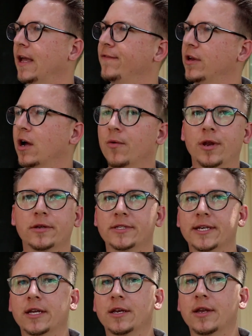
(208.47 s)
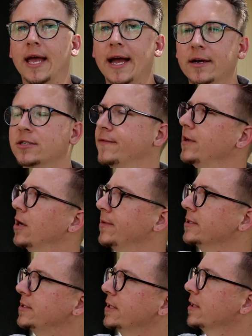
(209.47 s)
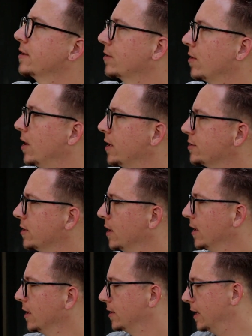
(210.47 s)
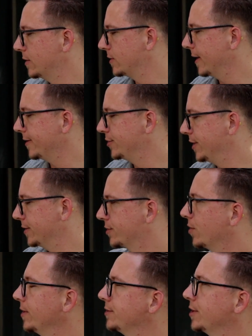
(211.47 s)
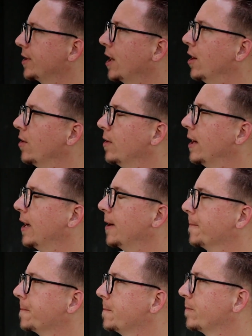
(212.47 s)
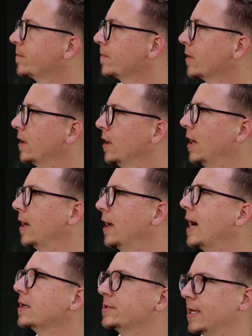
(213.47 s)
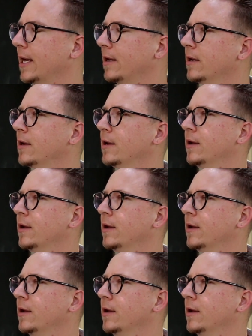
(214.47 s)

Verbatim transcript: If you don't want to stick it in the house, if you don't want to stick it in the garage, this LG is going to go um, uh, outside.